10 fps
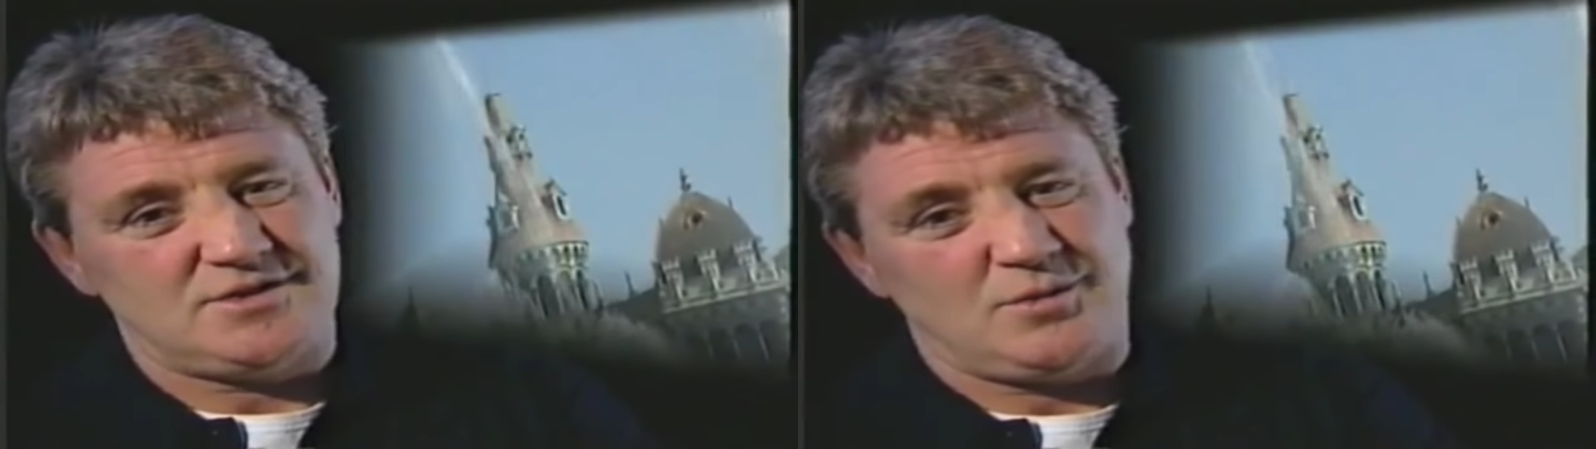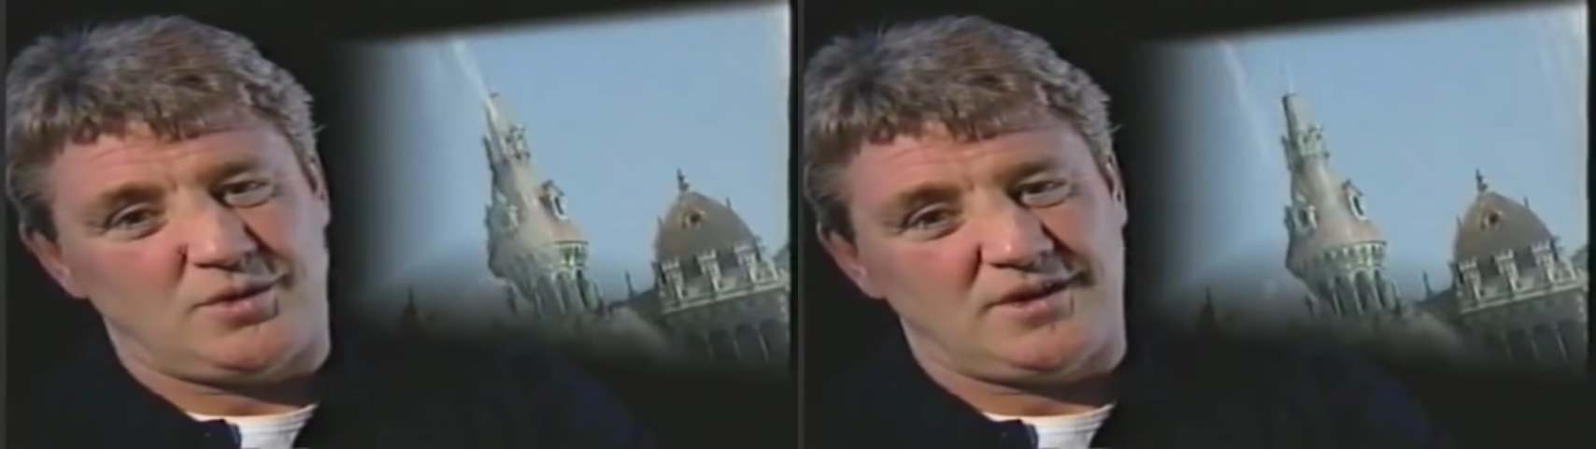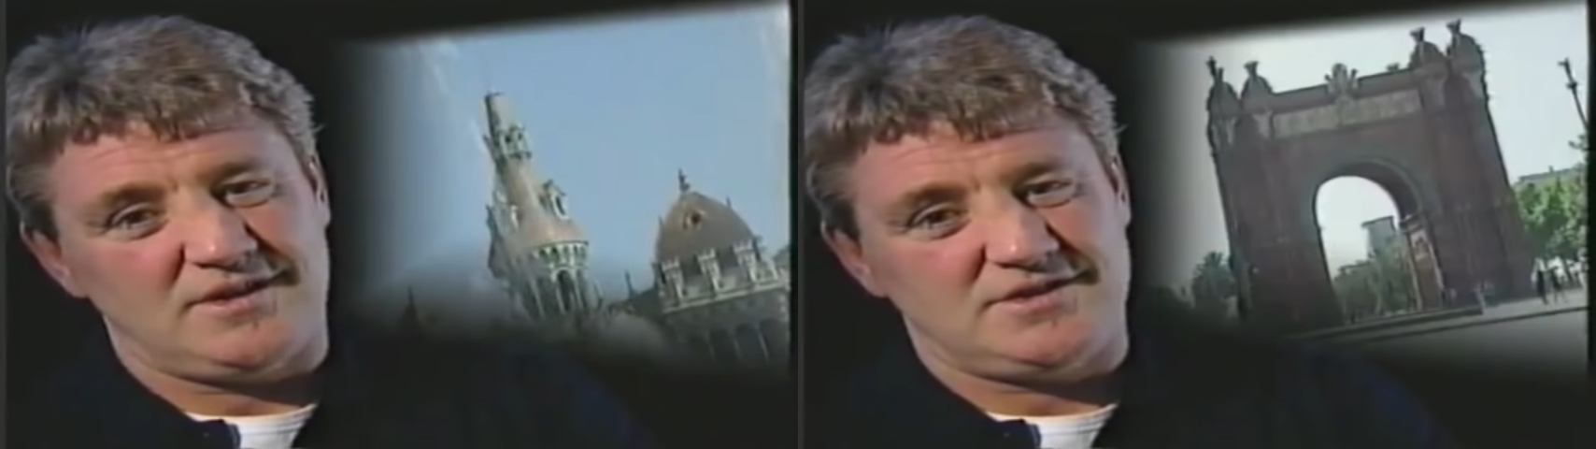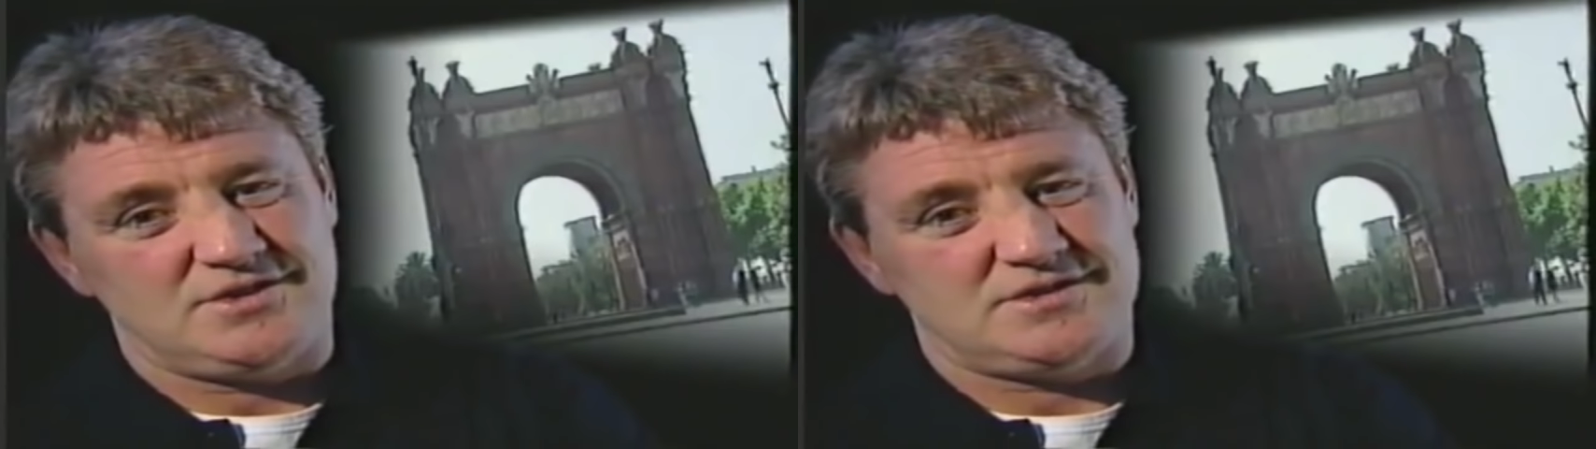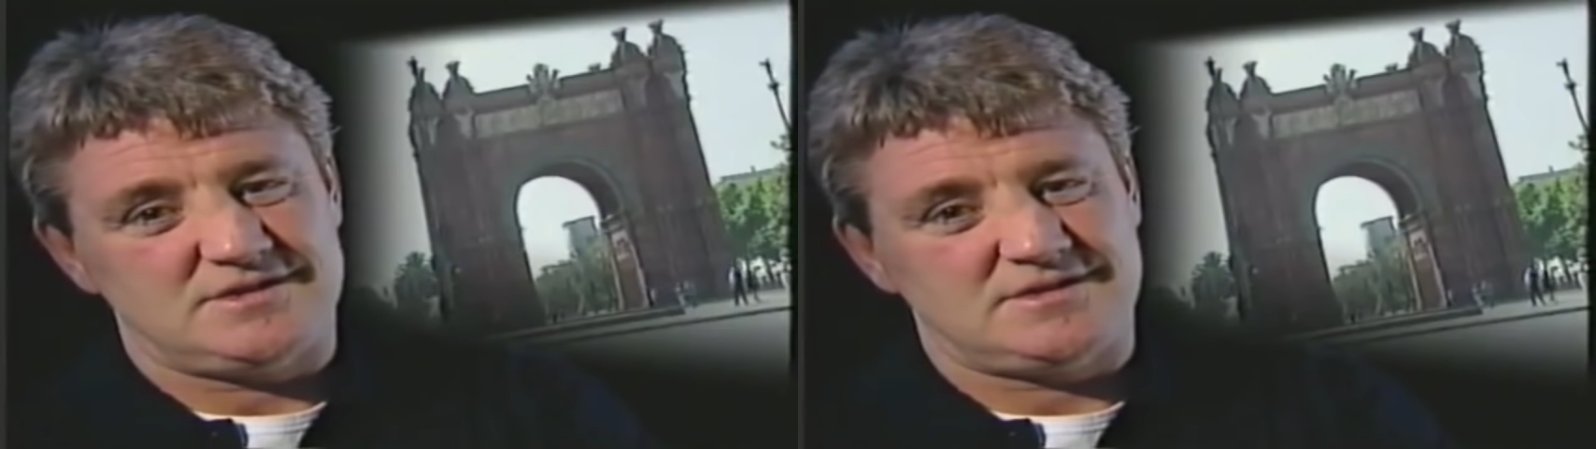So you wanted to
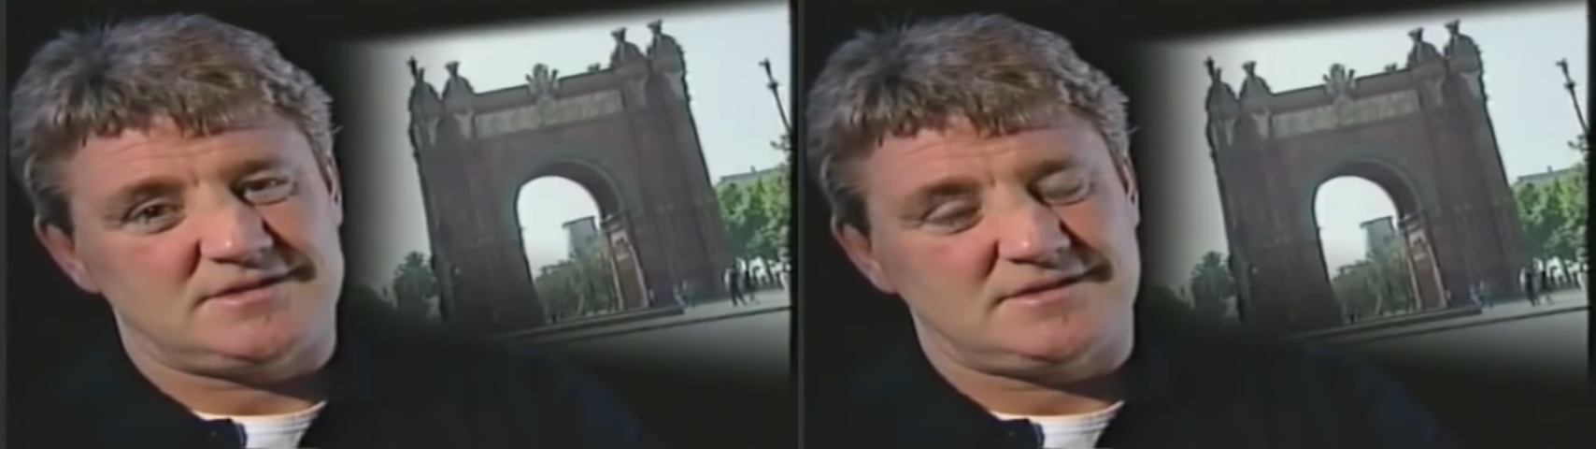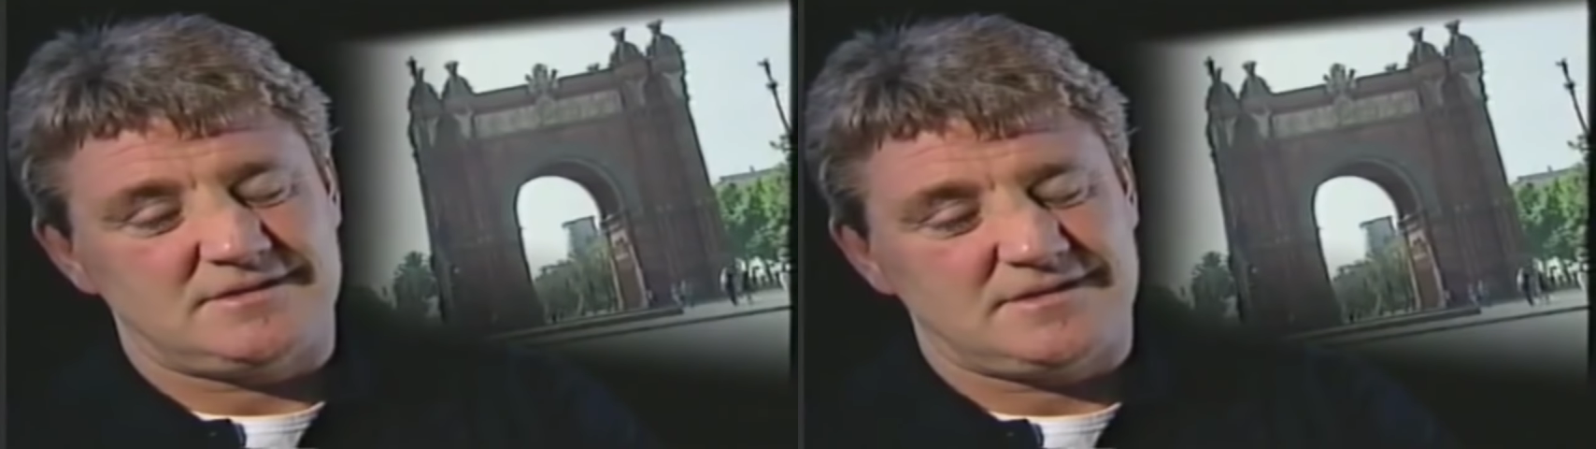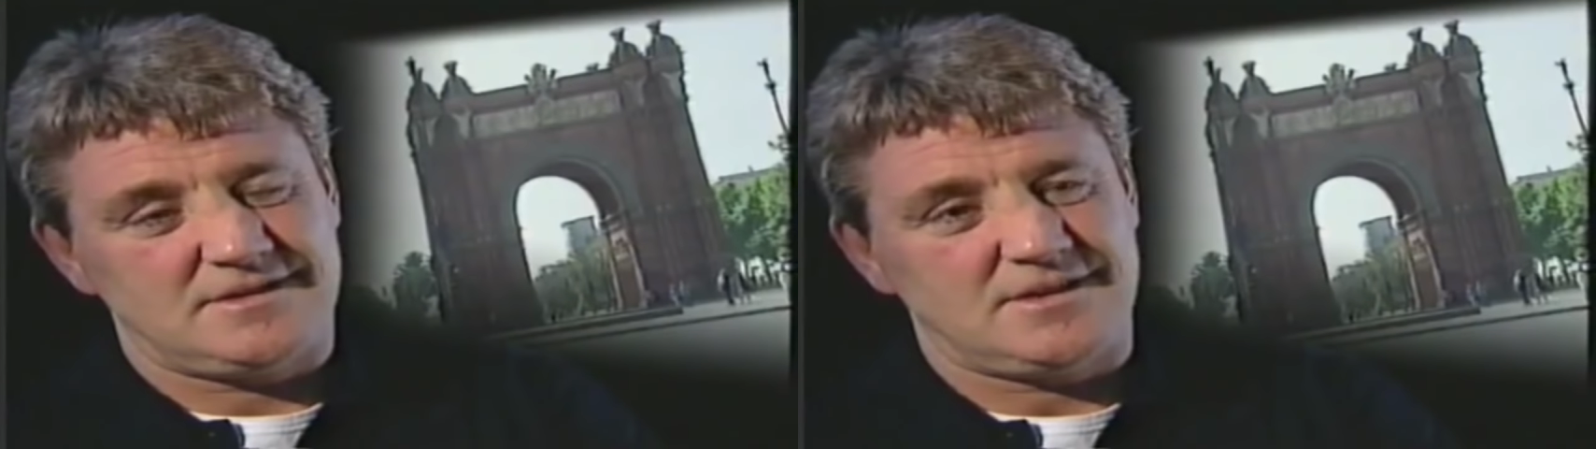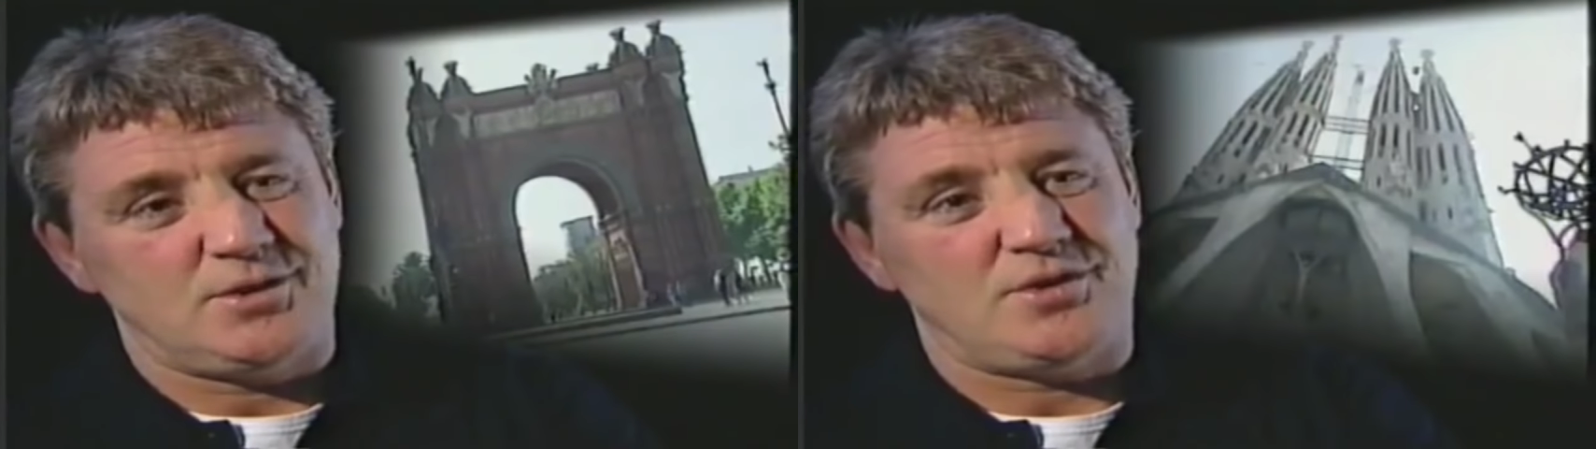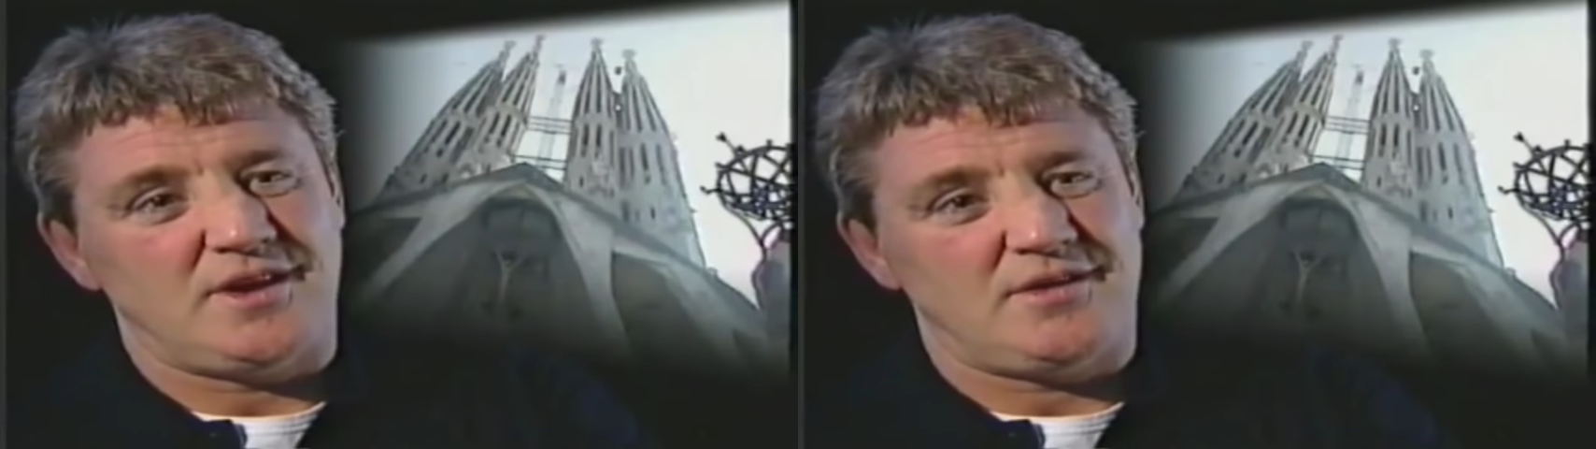just
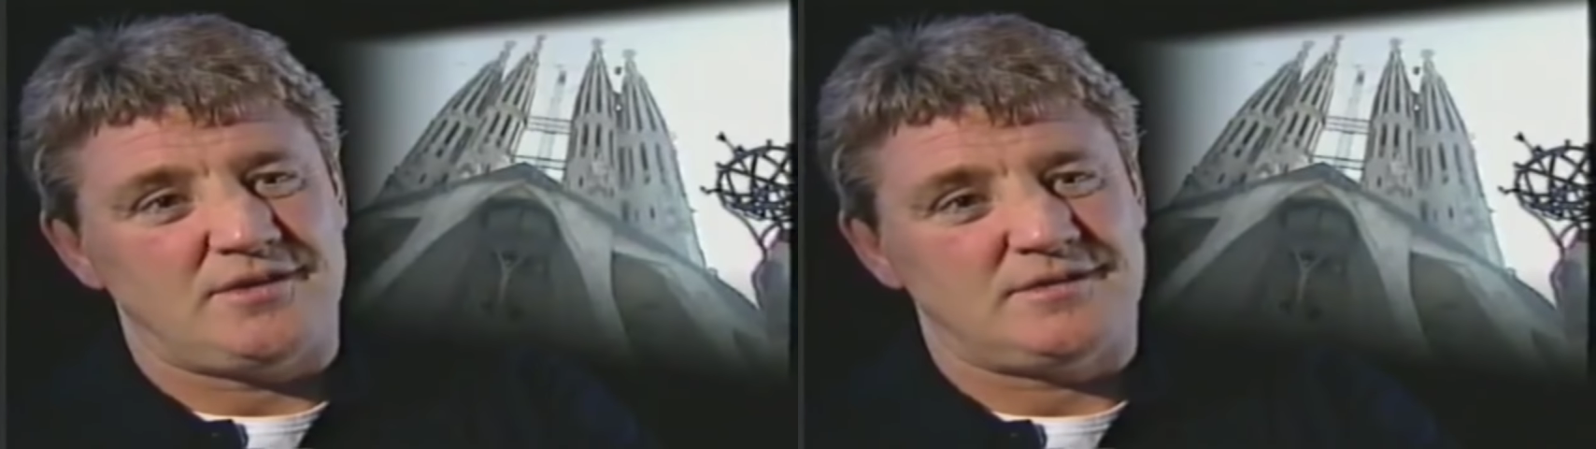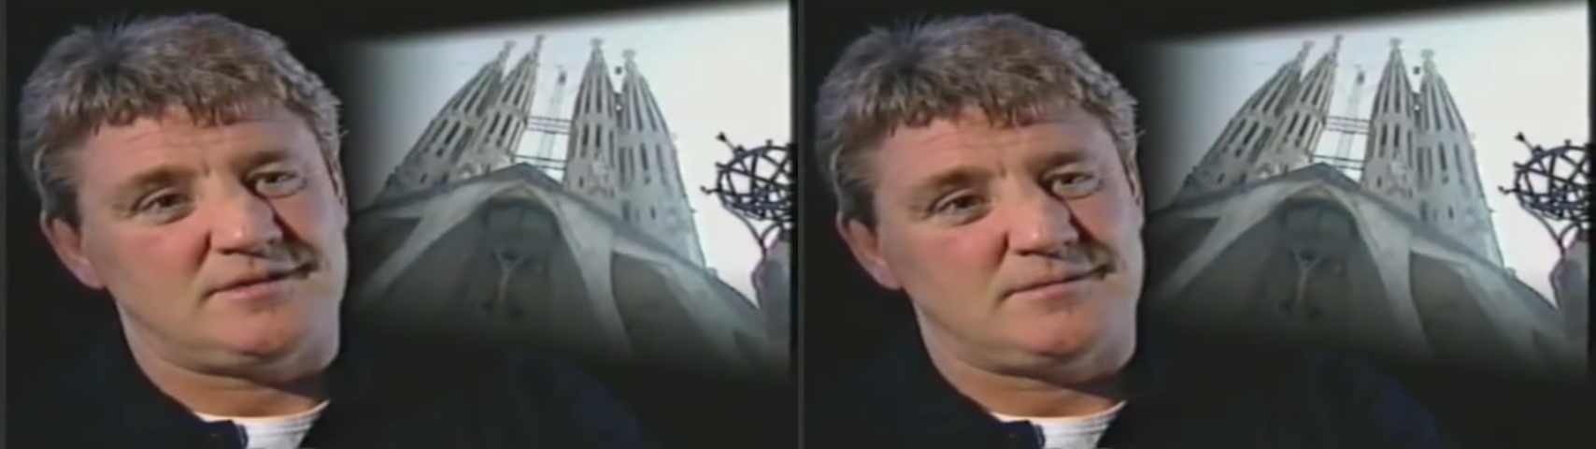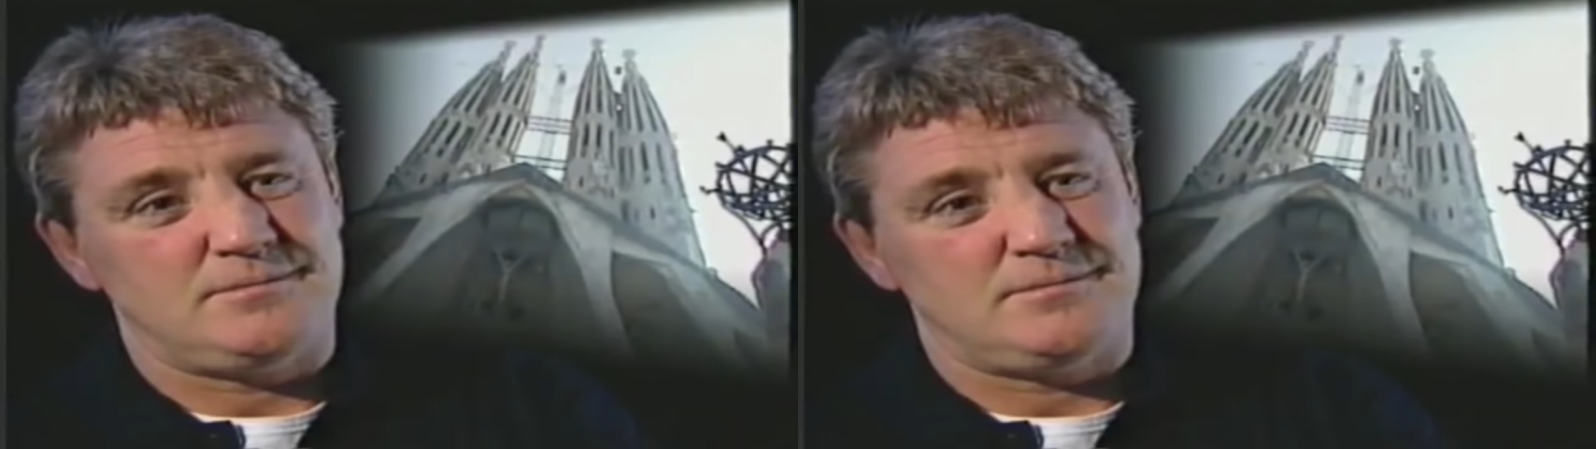go there and